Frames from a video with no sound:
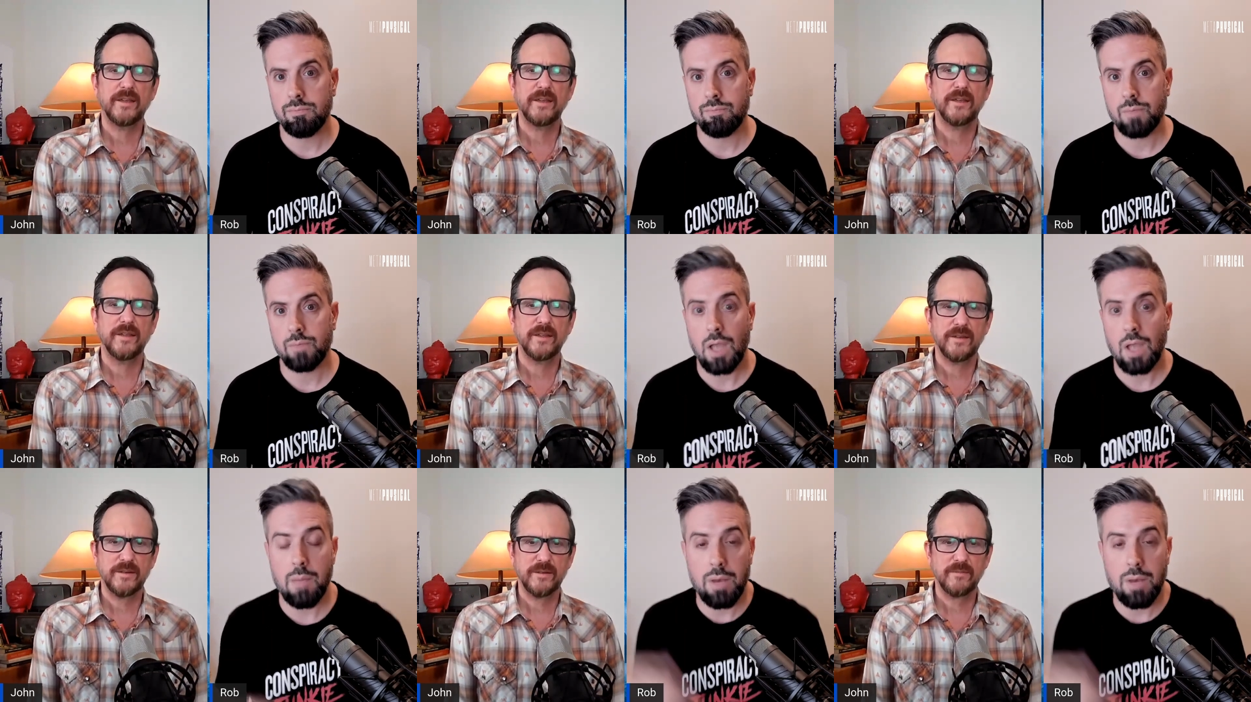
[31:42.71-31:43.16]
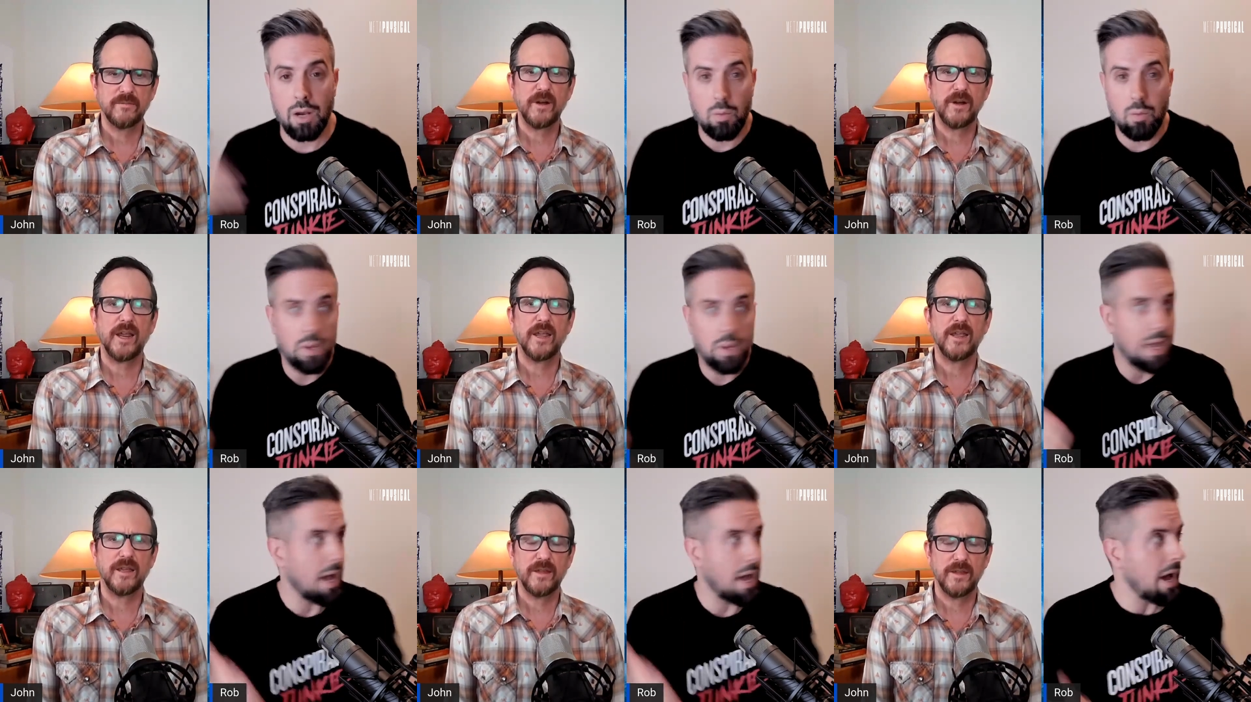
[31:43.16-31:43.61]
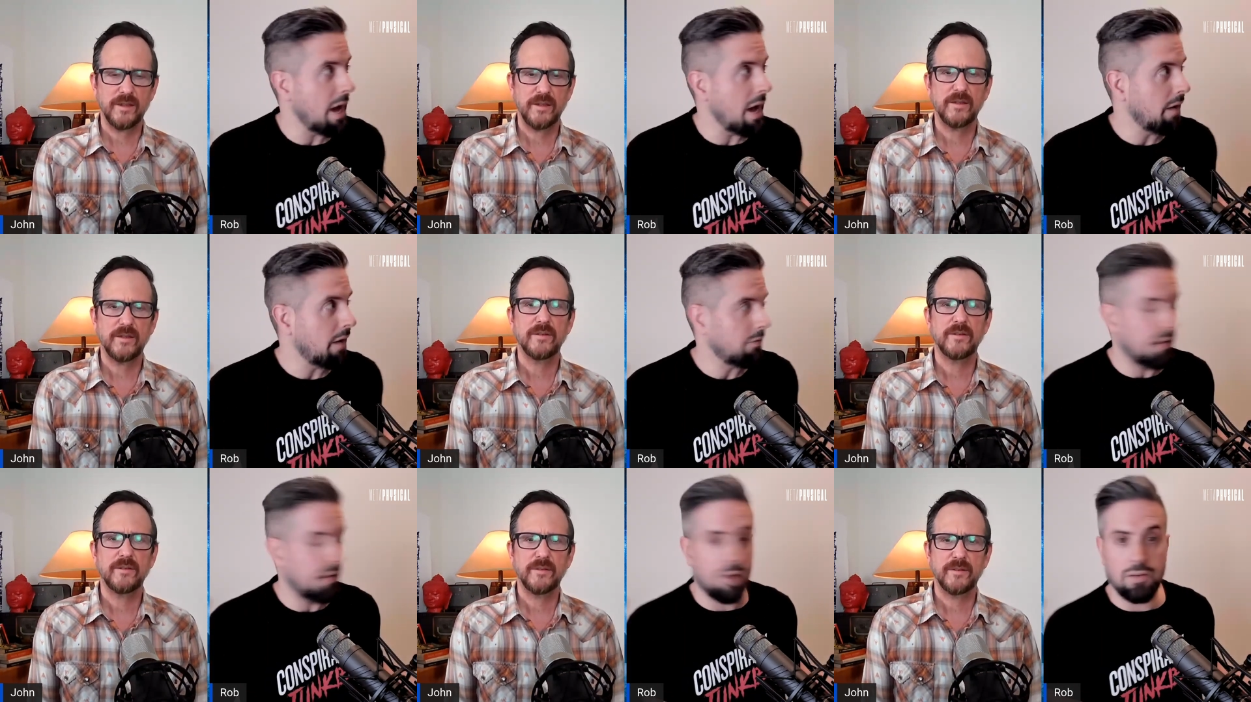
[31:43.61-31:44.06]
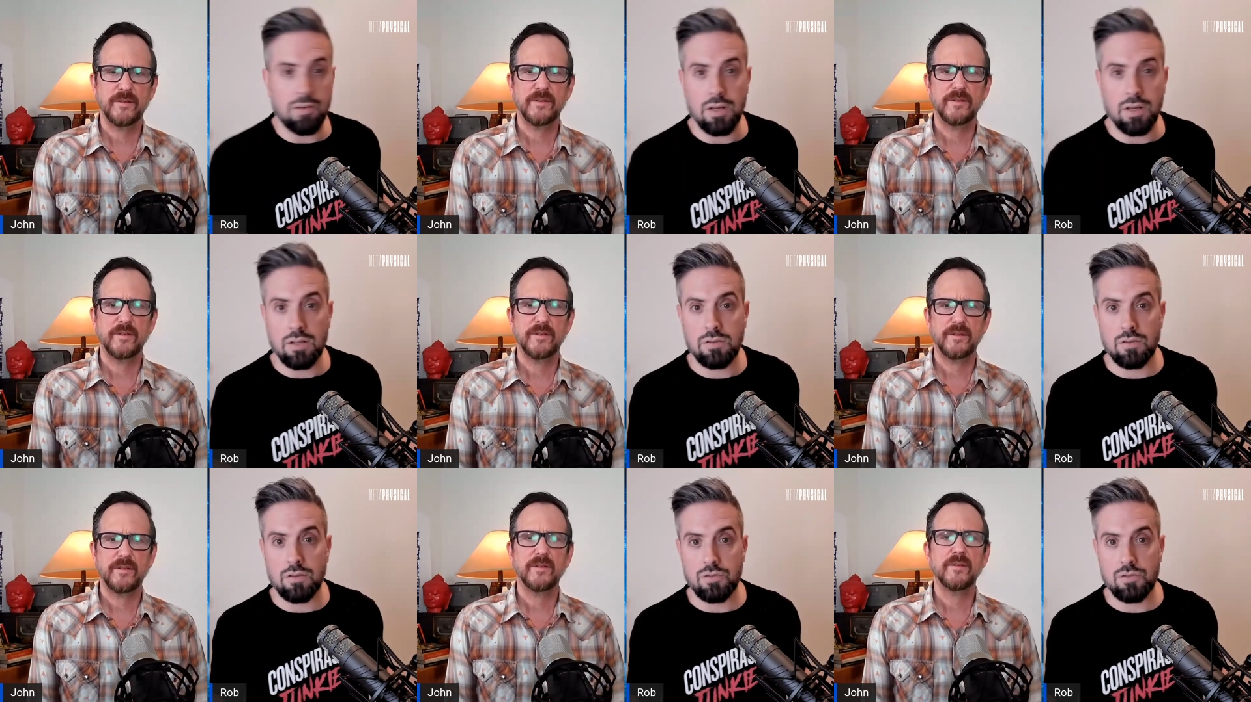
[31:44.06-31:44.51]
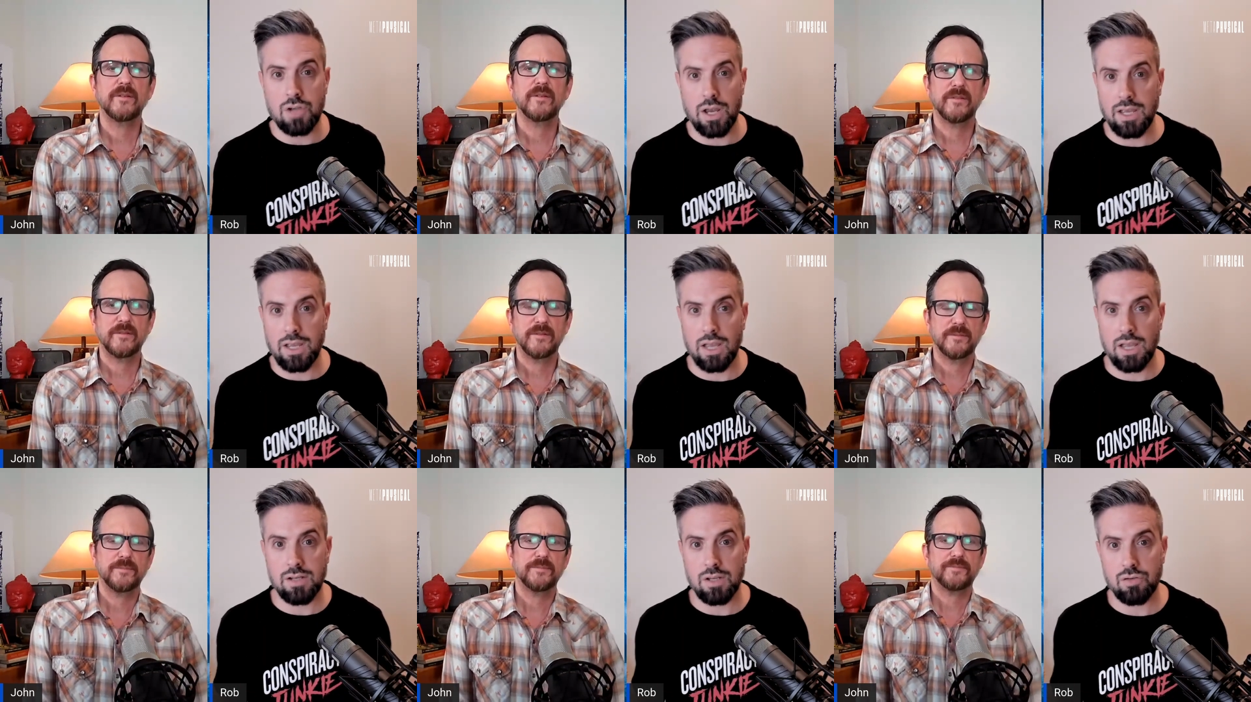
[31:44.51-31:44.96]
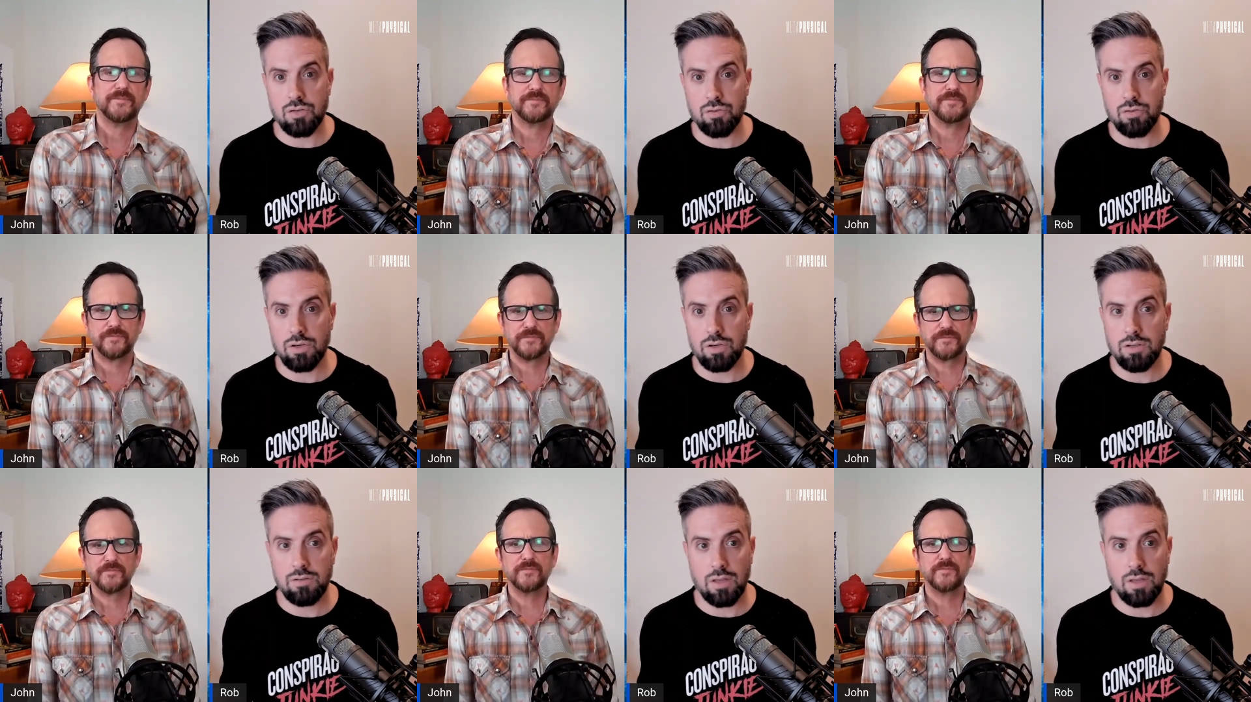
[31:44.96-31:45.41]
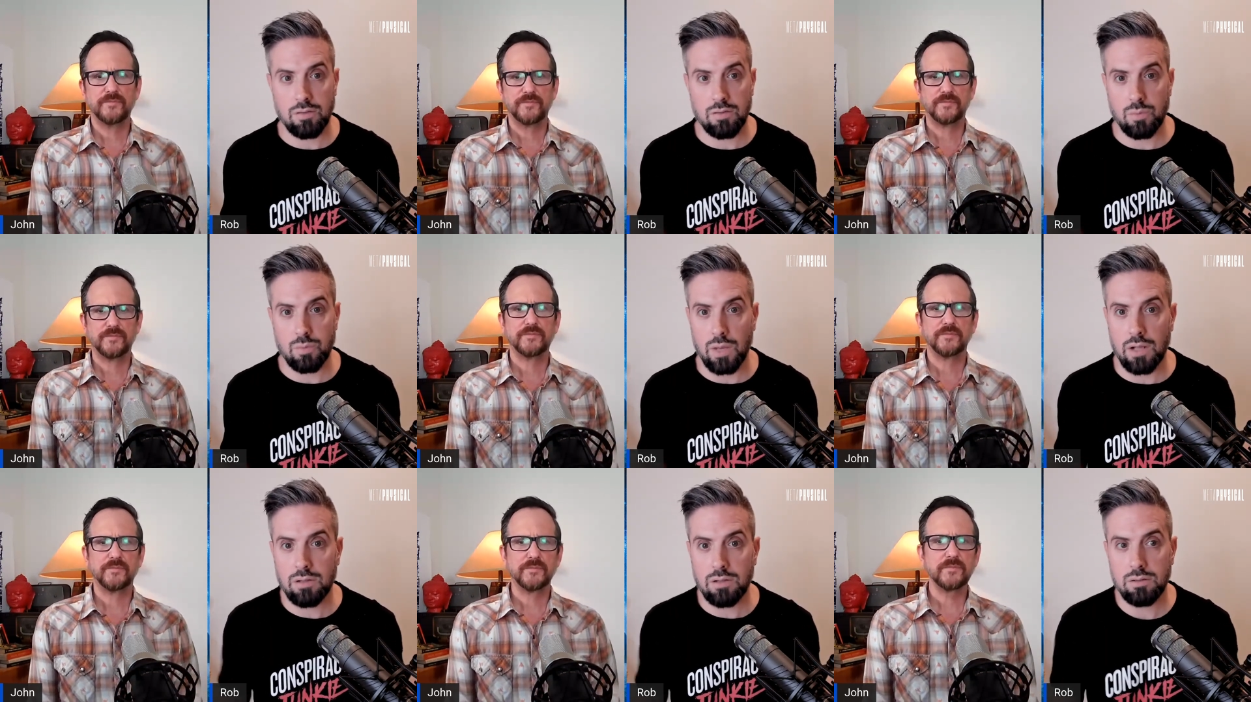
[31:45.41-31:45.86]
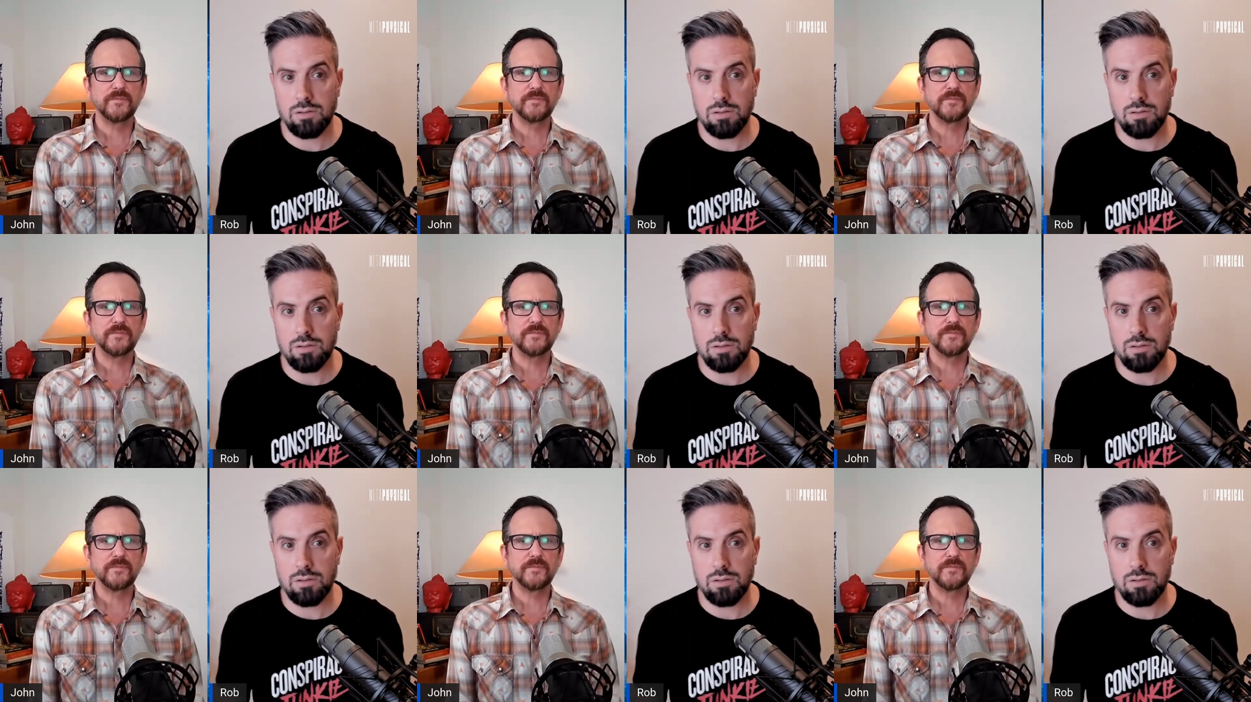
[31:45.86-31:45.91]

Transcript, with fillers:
Speaker 1: I mean, and we have evidence of gigantic trees as well.